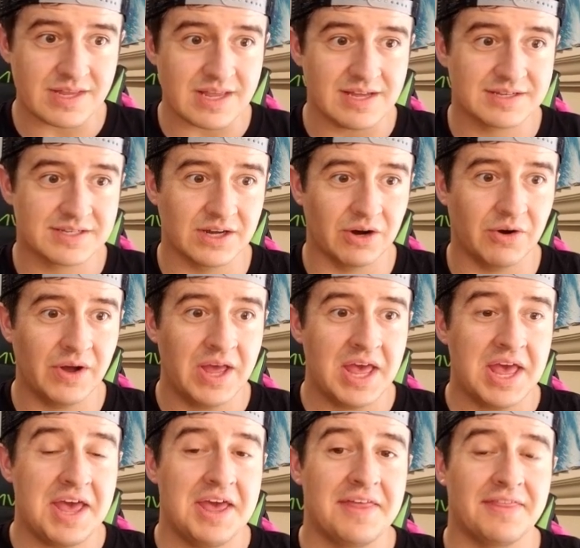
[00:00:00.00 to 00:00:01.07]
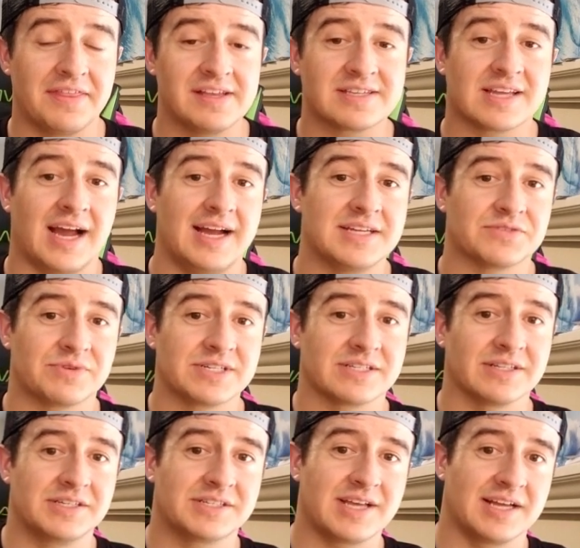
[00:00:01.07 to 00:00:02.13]
So these guys
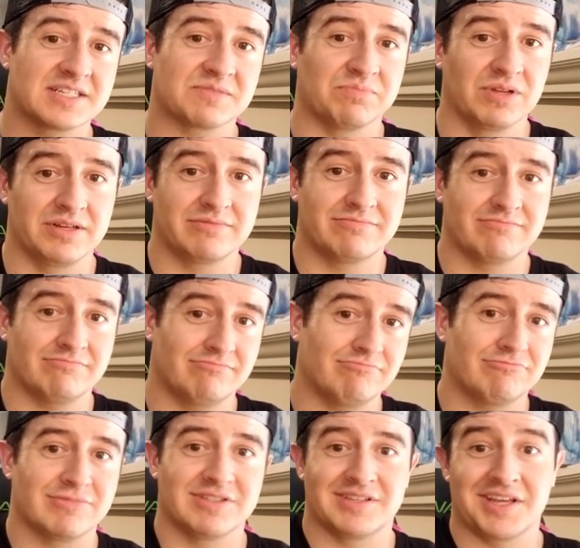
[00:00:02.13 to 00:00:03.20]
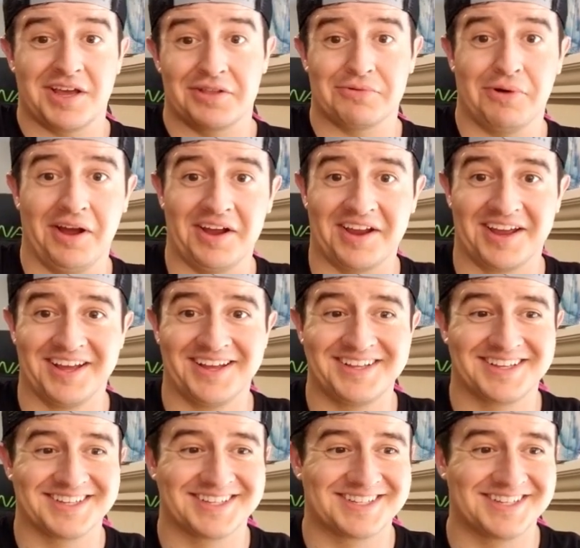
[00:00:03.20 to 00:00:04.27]
recently just had split the other way.
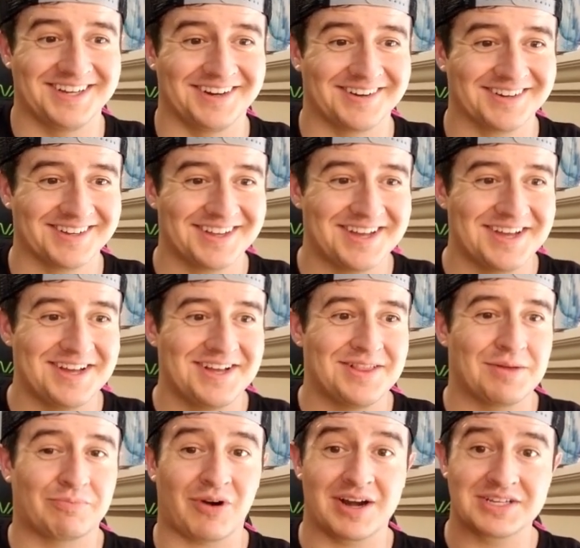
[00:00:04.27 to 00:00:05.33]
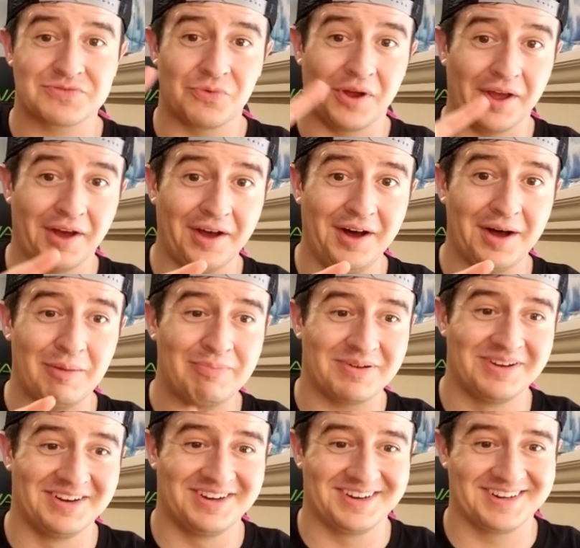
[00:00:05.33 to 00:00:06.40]
So the price went up.
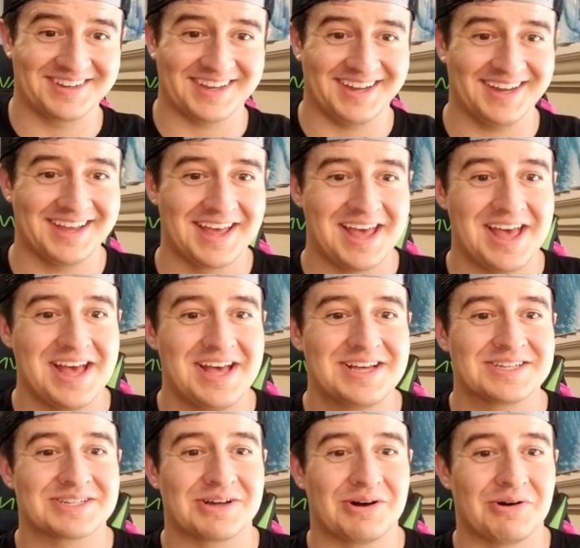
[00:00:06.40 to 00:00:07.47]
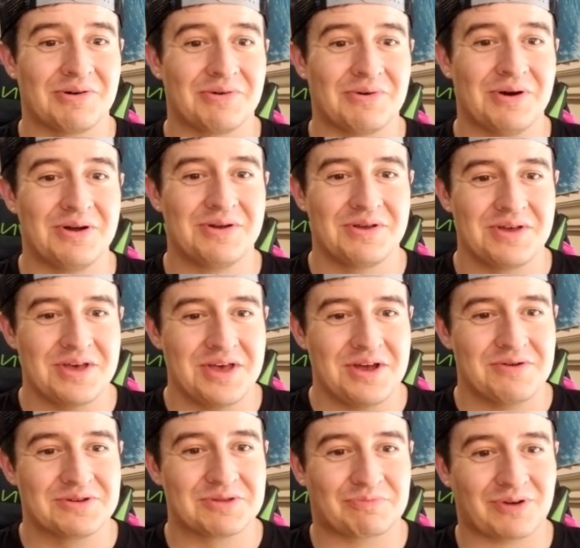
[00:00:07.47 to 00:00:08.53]
Okay. So
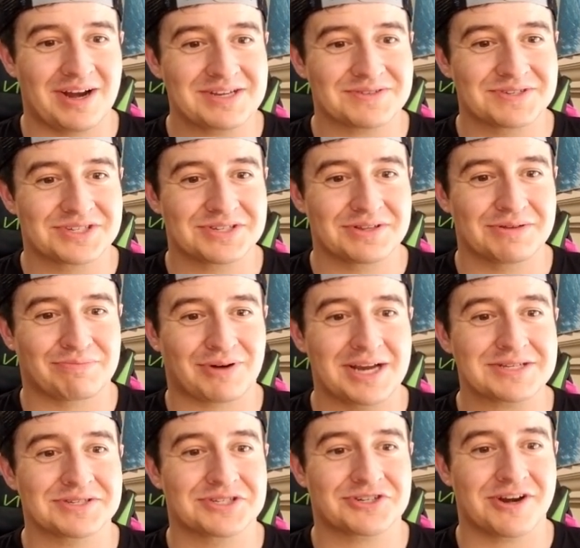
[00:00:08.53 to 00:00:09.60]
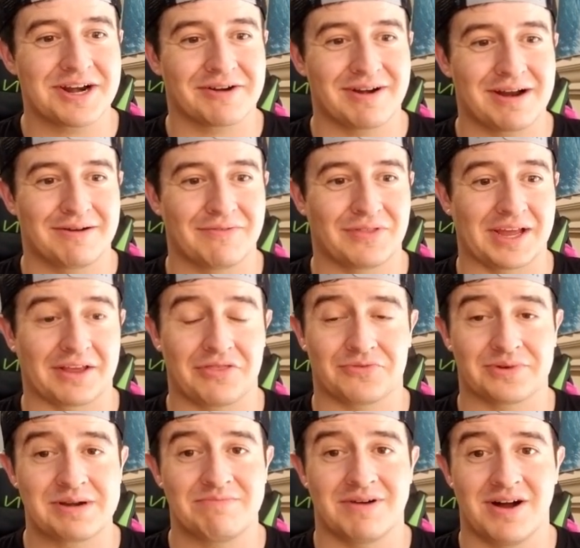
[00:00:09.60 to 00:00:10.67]
when the price was trading around like
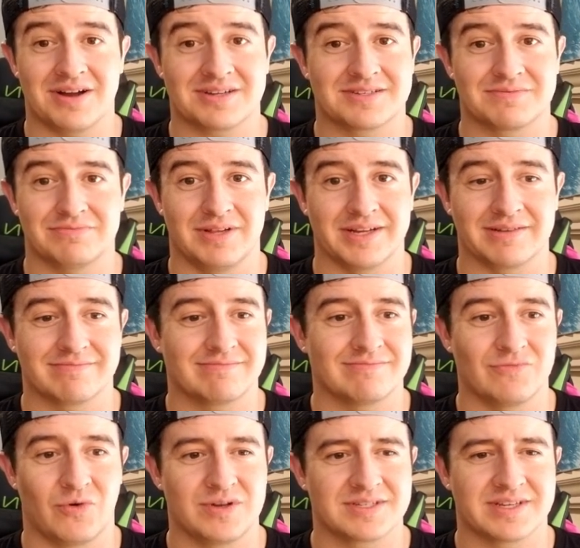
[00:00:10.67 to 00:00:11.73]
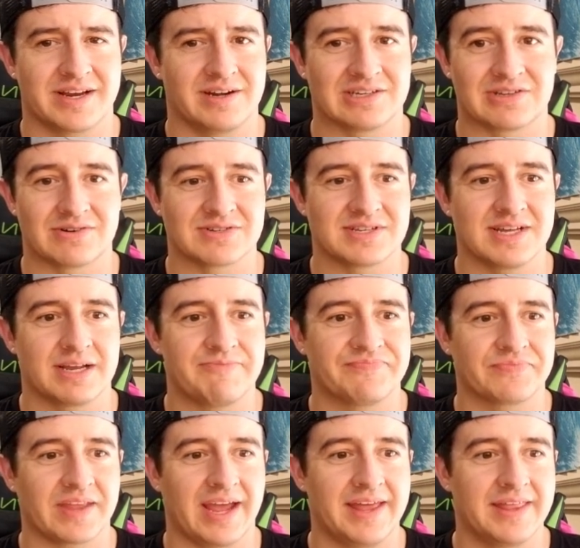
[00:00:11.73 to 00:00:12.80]
$3, like Wednesday or Thursday,
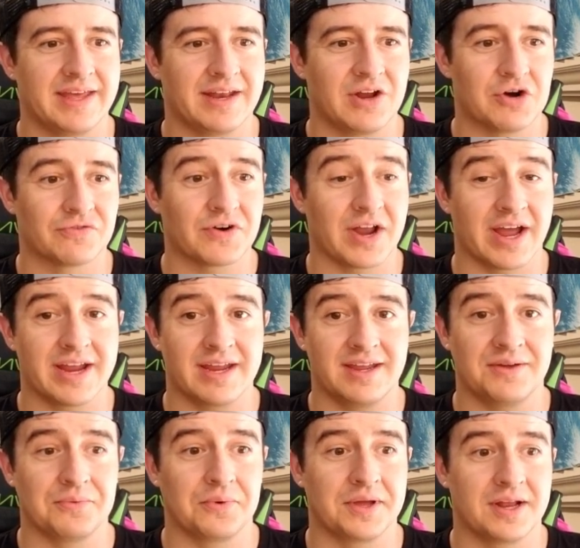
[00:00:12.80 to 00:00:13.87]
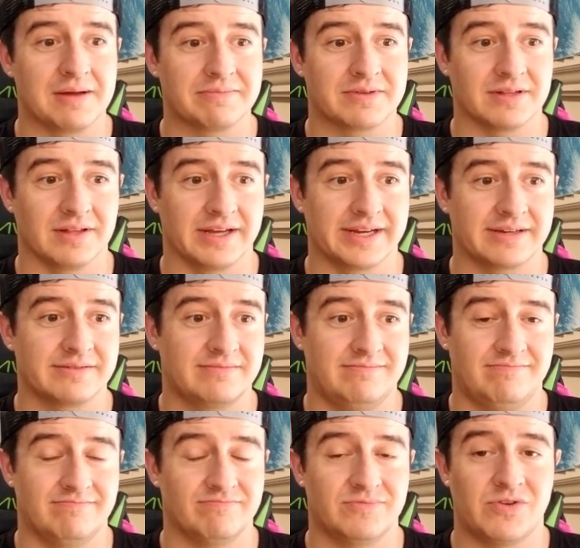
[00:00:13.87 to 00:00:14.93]
and then overnight it went up to like
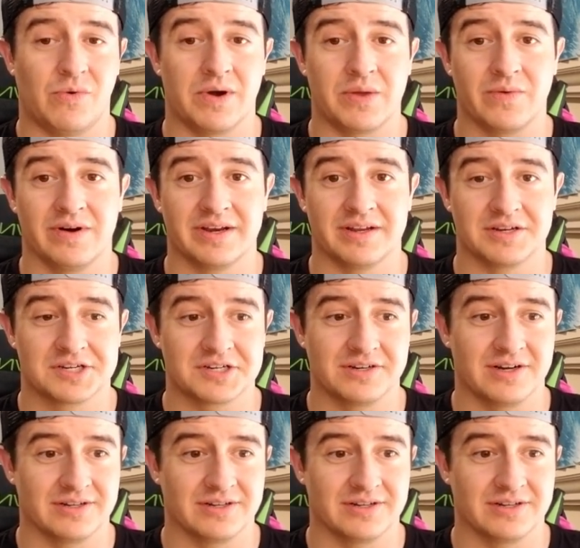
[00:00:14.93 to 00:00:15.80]
$21-ish.